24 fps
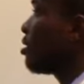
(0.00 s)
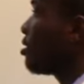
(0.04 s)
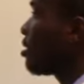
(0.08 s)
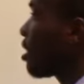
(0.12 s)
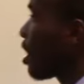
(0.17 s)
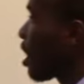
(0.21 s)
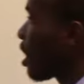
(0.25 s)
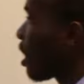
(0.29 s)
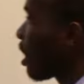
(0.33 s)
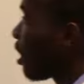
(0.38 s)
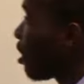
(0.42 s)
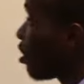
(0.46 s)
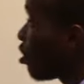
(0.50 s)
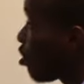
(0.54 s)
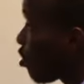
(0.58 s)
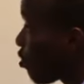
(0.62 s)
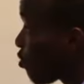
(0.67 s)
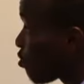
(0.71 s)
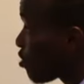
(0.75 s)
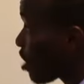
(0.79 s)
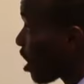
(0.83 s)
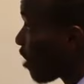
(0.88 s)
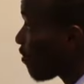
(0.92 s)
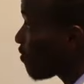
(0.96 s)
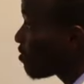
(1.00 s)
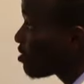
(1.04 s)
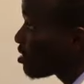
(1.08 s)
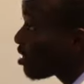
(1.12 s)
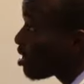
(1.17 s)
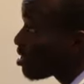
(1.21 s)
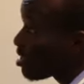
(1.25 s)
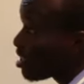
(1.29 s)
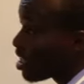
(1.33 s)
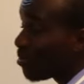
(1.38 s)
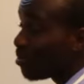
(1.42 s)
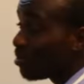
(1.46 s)
naira. We have the
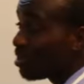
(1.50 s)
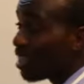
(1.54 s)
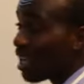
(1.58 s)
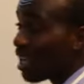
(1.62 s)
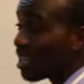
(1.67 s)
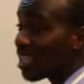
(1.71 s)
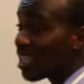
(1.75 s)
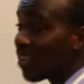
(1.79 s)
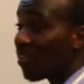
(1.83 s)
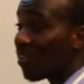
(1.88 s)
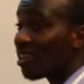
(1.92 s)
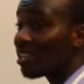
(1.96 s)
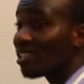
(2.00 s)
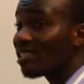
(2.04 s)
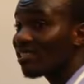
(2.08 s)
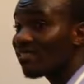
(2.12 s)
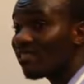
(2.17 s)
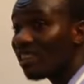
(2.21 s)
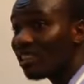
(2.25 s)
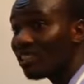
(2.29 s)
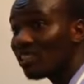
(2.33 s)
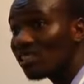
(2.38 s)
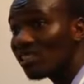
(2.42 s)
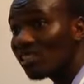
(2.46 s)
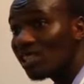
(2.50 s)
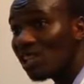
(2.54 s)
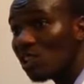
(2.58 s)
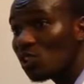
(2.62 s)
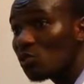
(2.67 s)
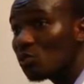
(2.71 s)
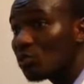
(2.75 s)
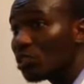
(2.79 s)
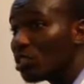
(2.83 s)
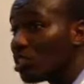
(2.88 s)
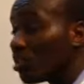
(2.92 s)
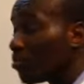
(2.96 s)
sales day book that serves as the credit sales
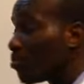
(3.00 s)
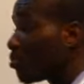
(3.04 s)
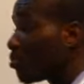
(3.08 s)
within the